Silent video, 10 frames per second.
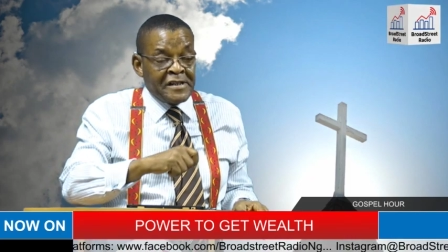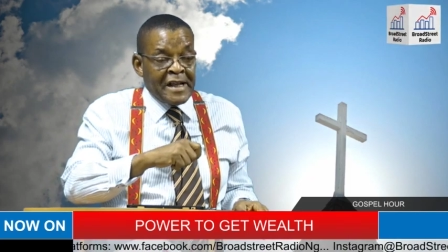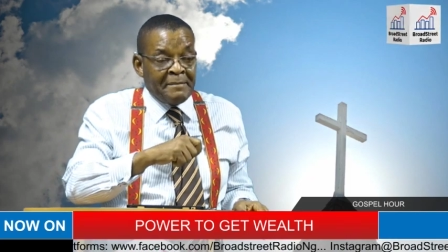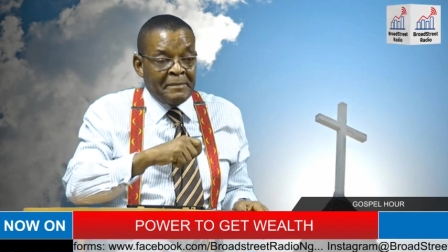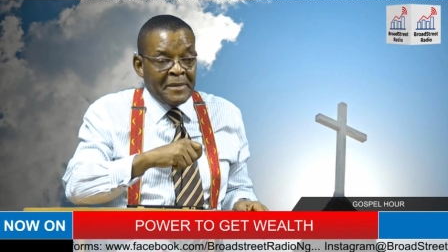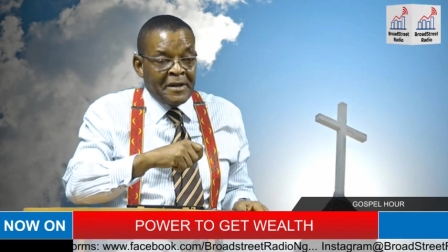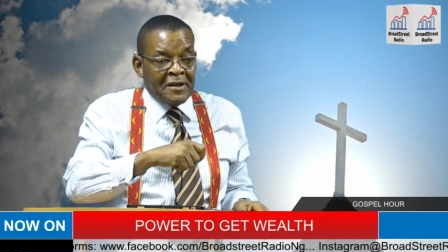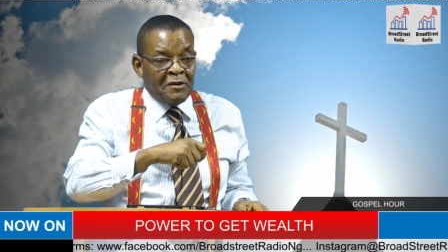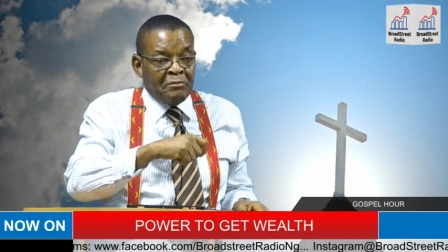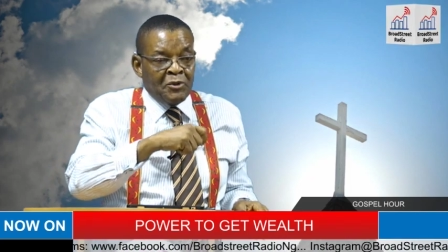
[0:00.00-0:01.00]
them
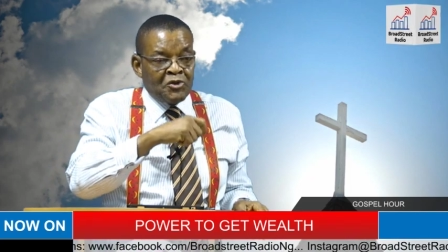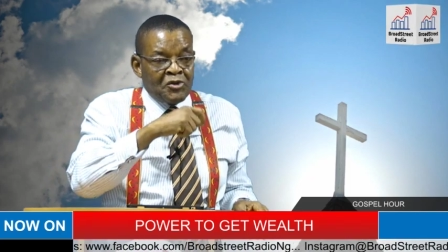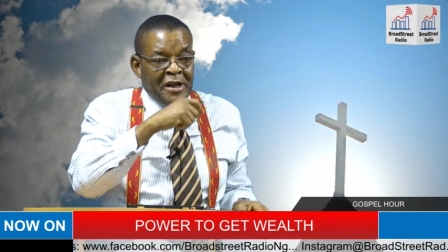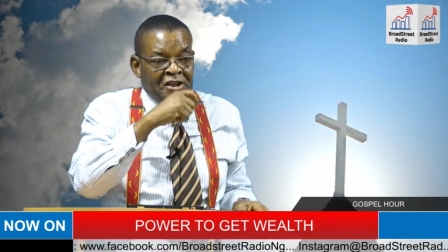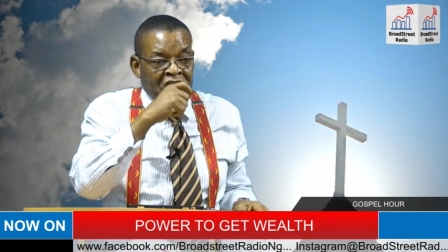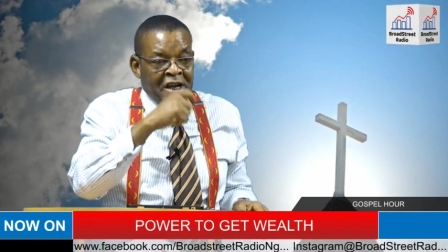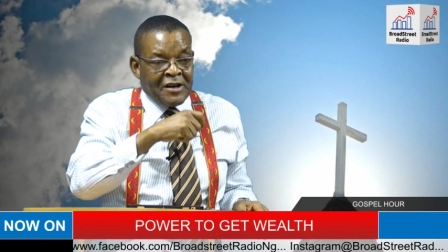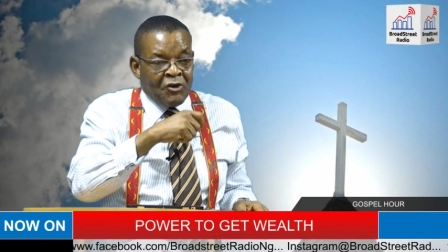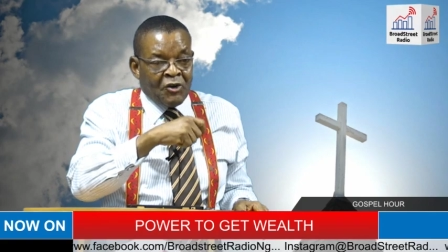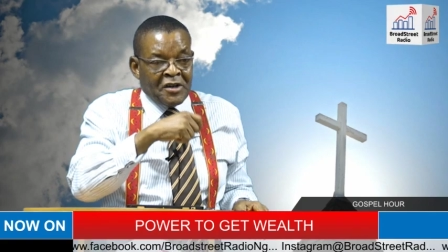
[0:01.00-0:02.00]
put a chain
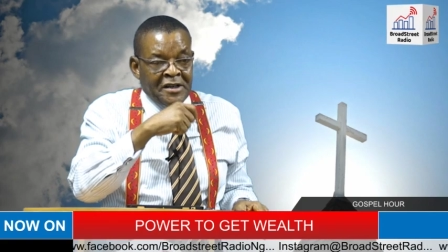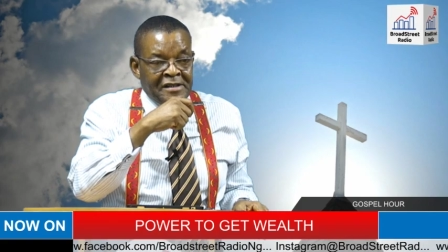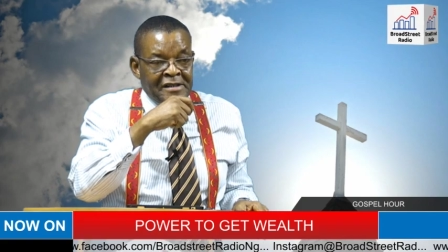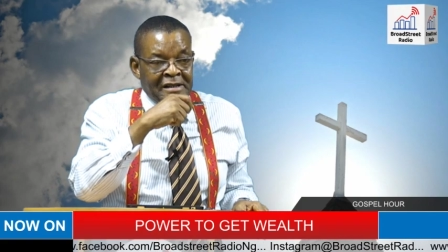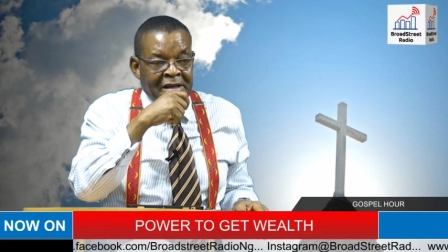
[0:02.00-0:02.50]
on his